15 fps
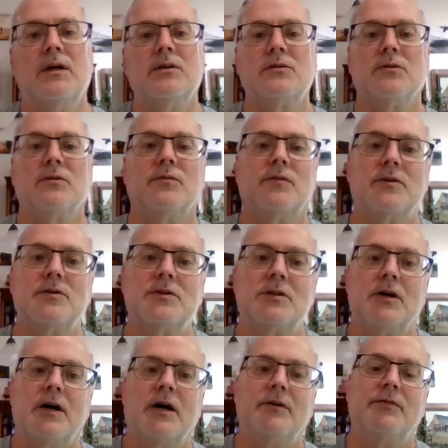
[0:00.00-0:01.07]
So first
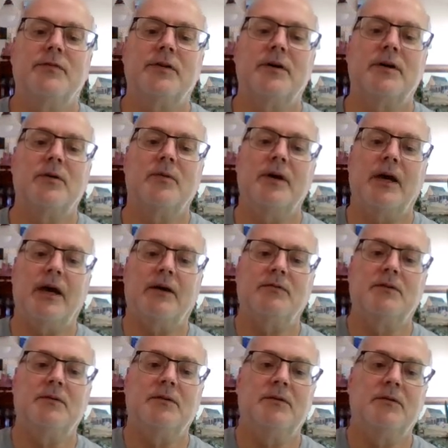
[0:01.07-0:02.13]
off, we have
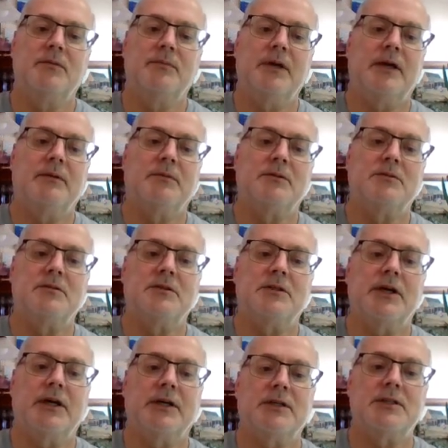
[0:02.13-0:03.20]
to be able to
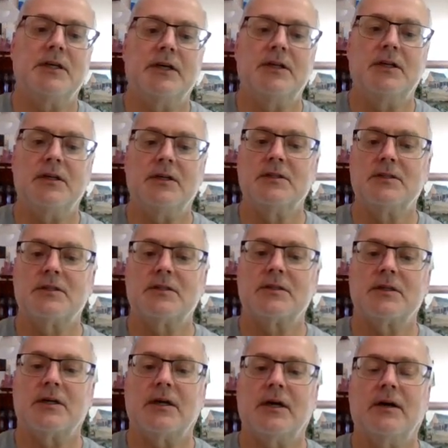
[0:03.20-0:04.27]
take
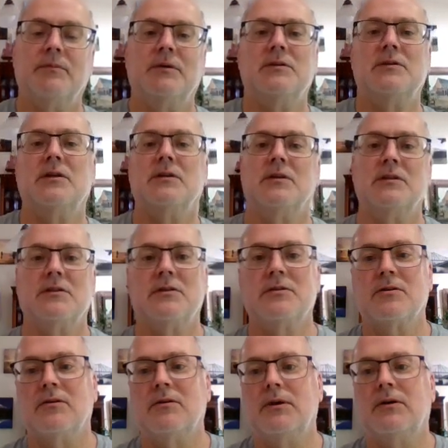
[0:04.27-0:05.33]
attendance. Attendance is
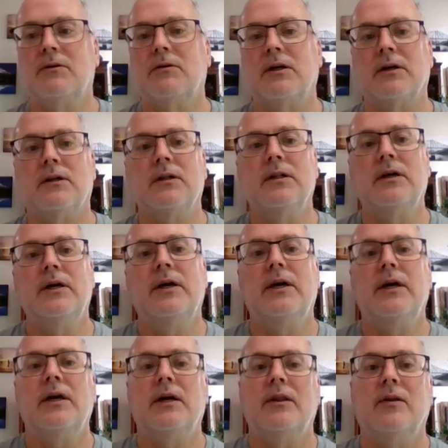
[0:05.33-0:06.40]
going to be critical.
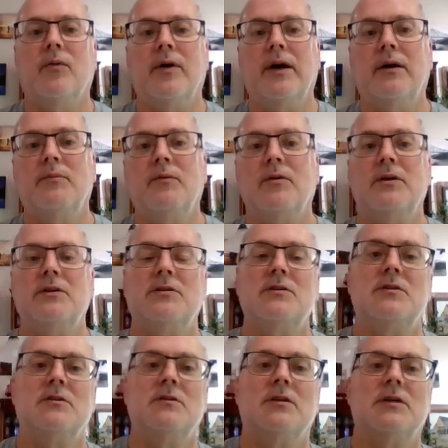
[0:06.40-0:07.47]
And the way I'm going to
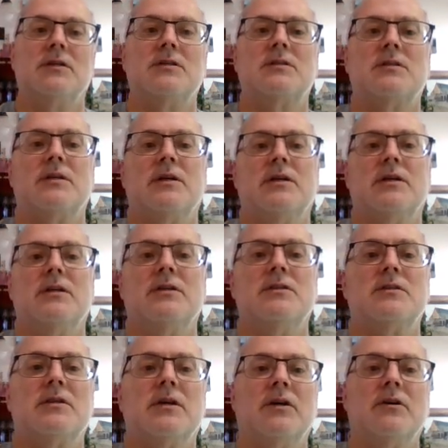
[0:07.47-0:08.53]
do this
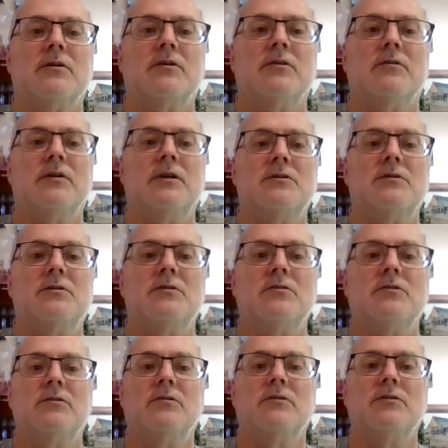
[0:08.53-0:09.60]
is that you're going
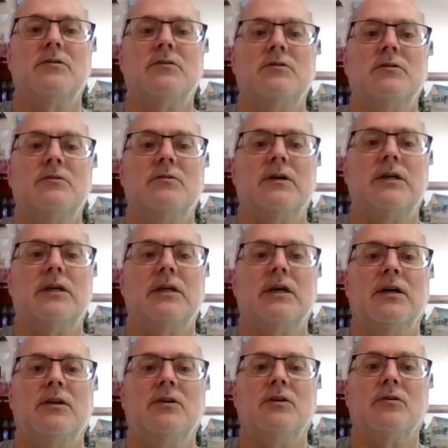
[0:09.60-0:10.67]
to do it
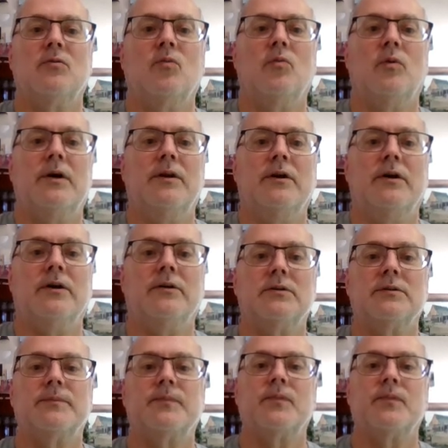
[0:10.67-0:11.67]
in your OneNote.